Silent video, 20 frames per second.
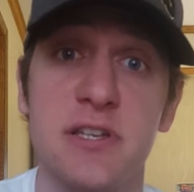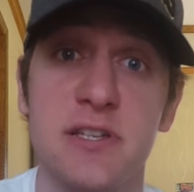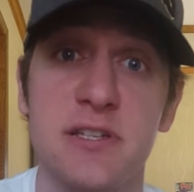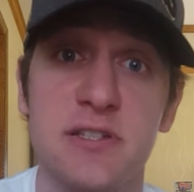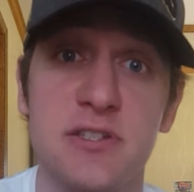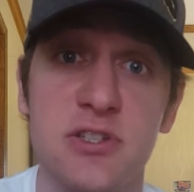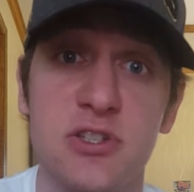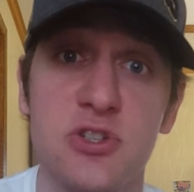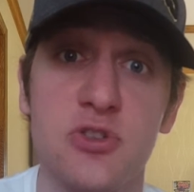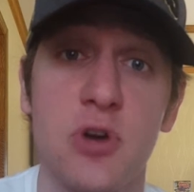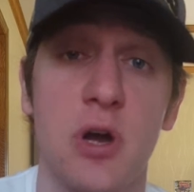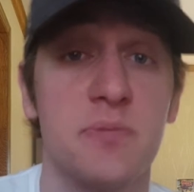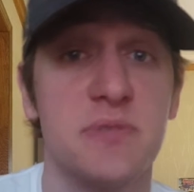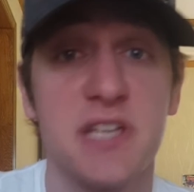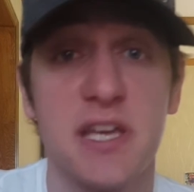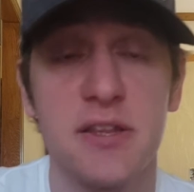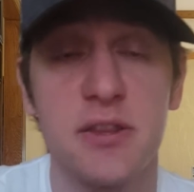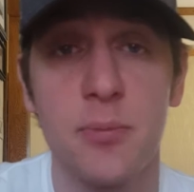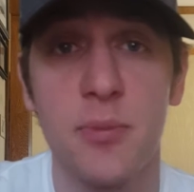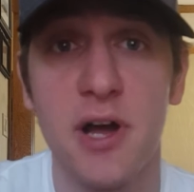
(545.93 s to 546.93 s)
to
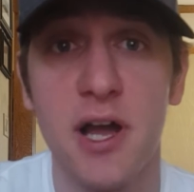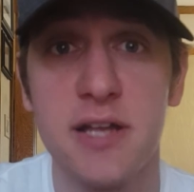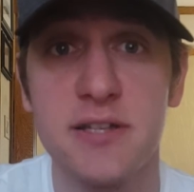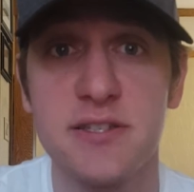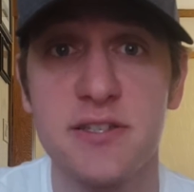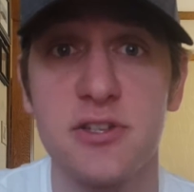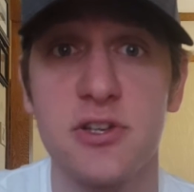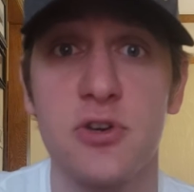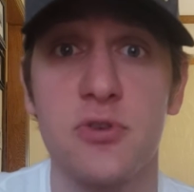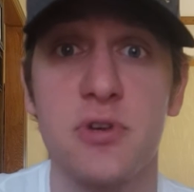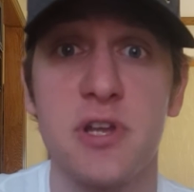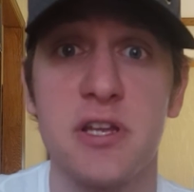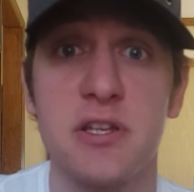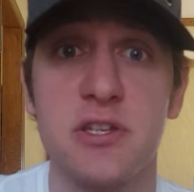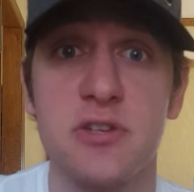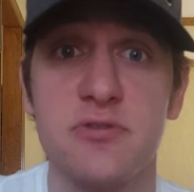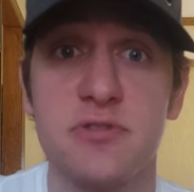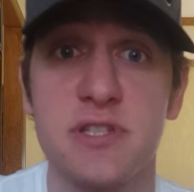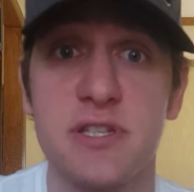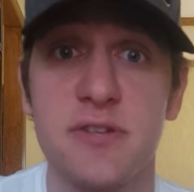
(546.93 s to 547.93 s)
obtain the Mind Stone and
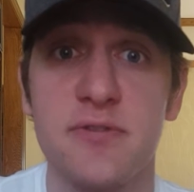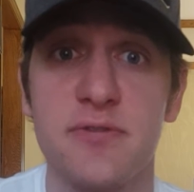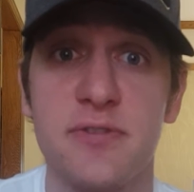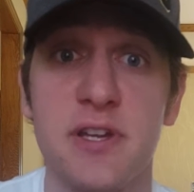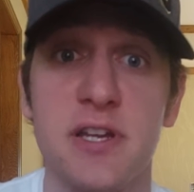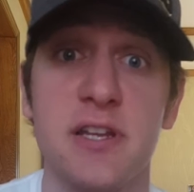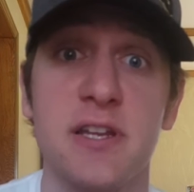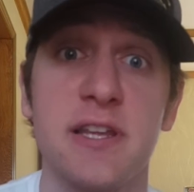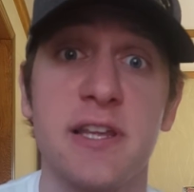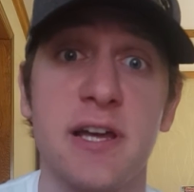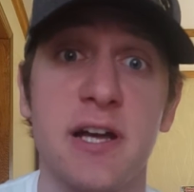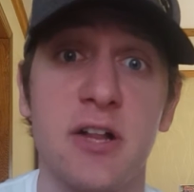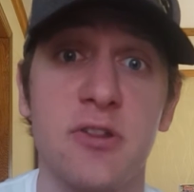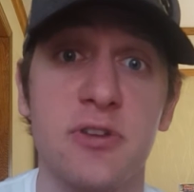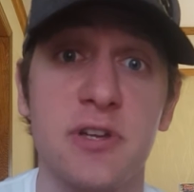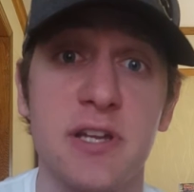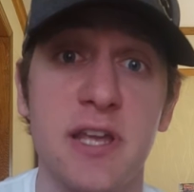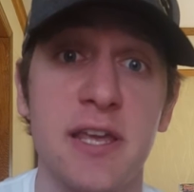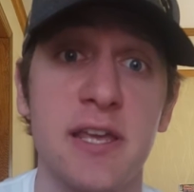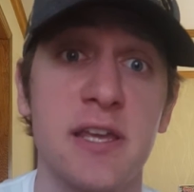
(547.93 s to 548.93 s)
use the Infinity
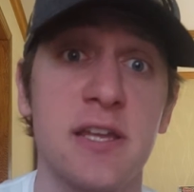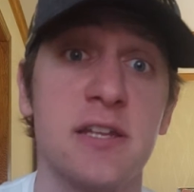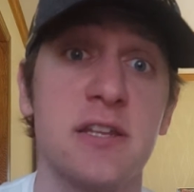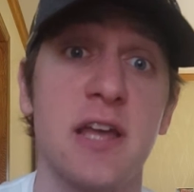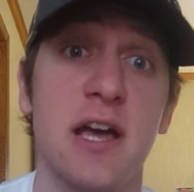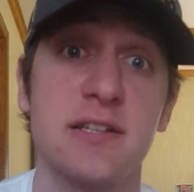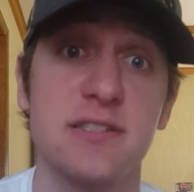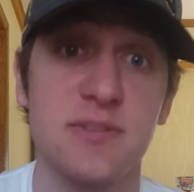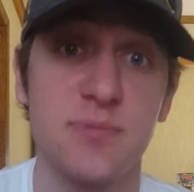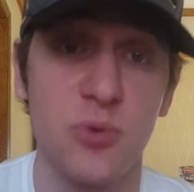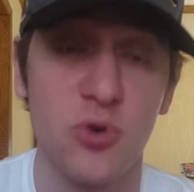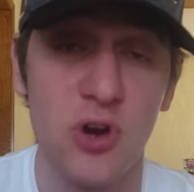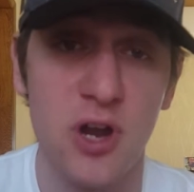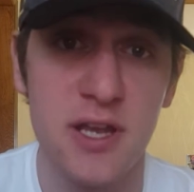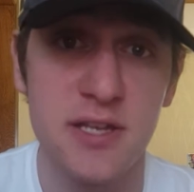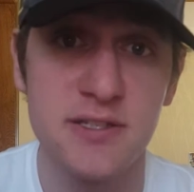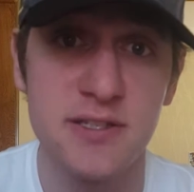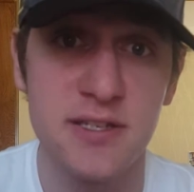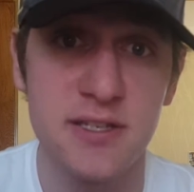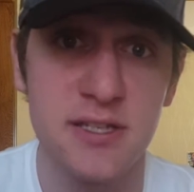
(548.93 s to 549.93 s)
Gauntlet. And it's not
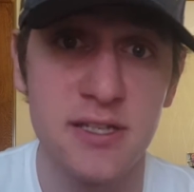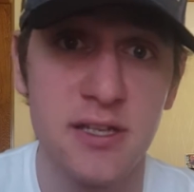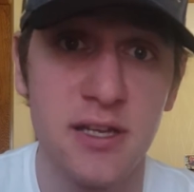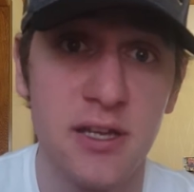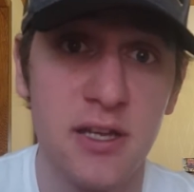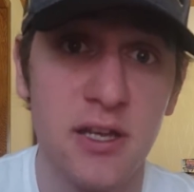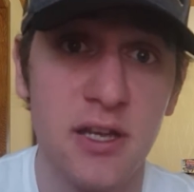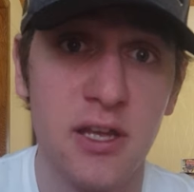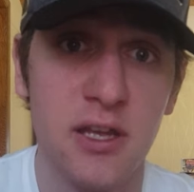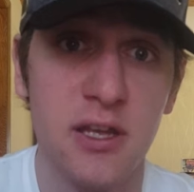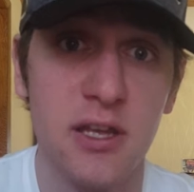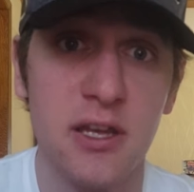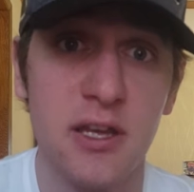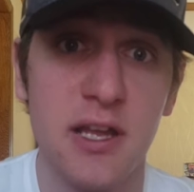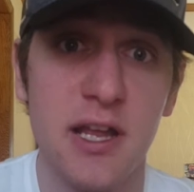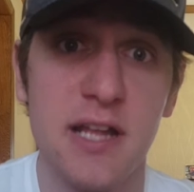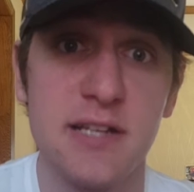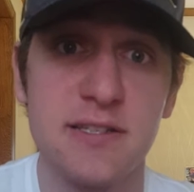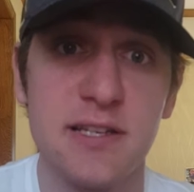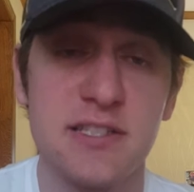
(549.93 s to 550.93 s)
surprising
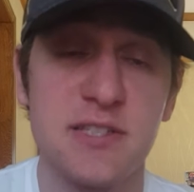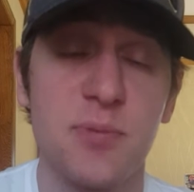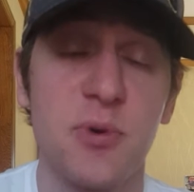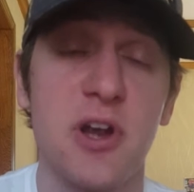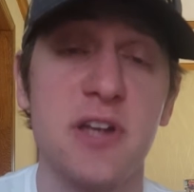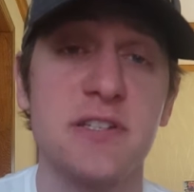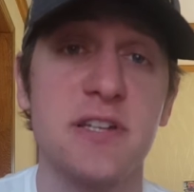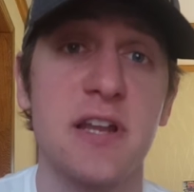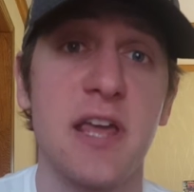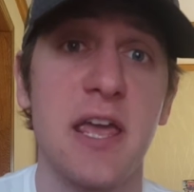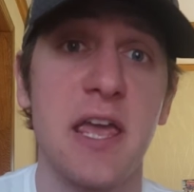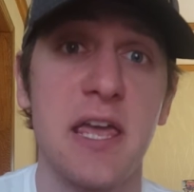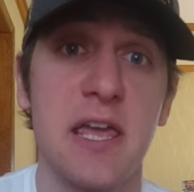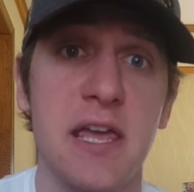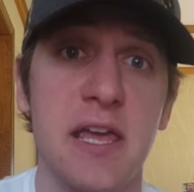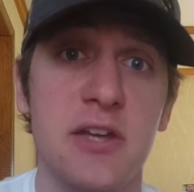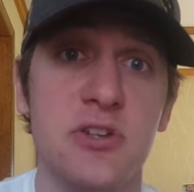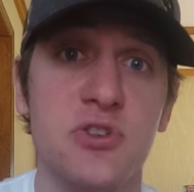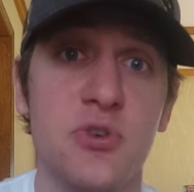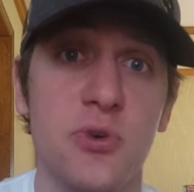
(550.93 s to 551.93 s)
an
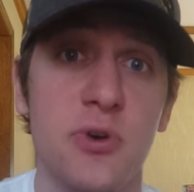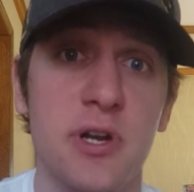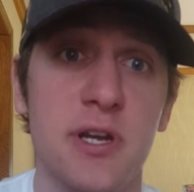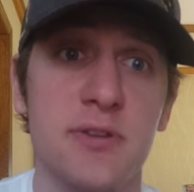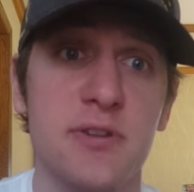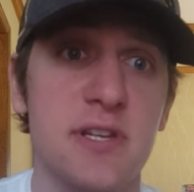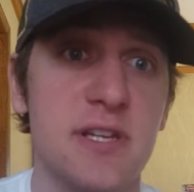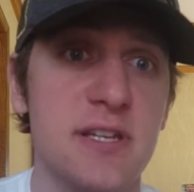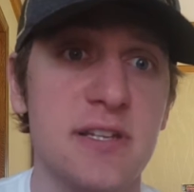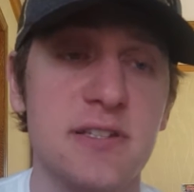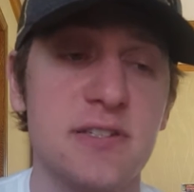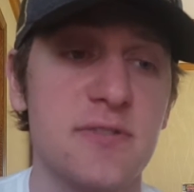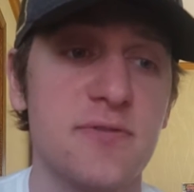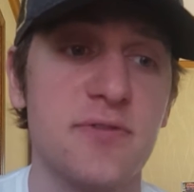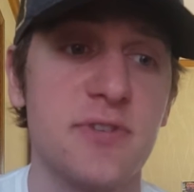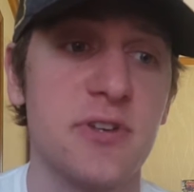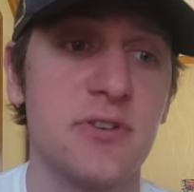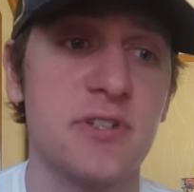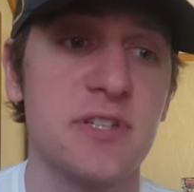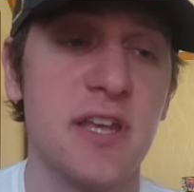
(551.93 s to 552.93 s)
android that he doesn't
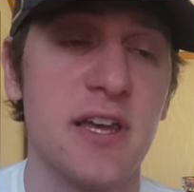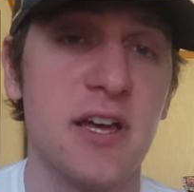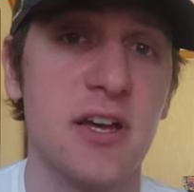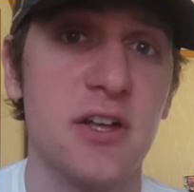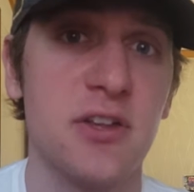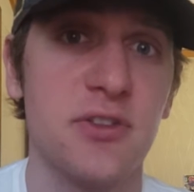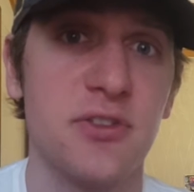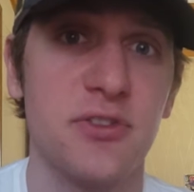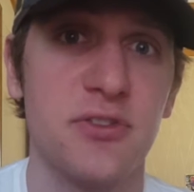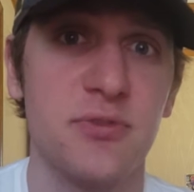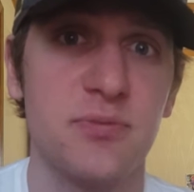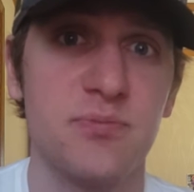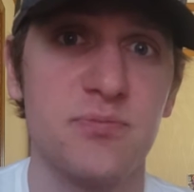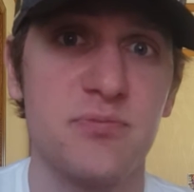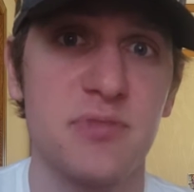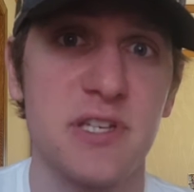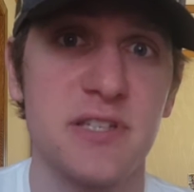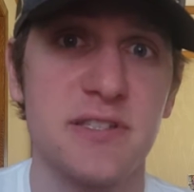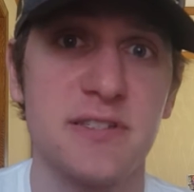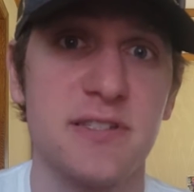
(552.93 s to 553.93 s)
fear death,
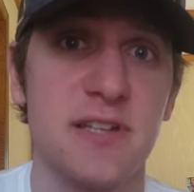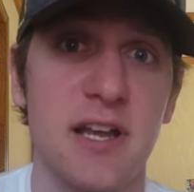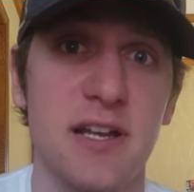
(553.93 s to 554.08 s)
because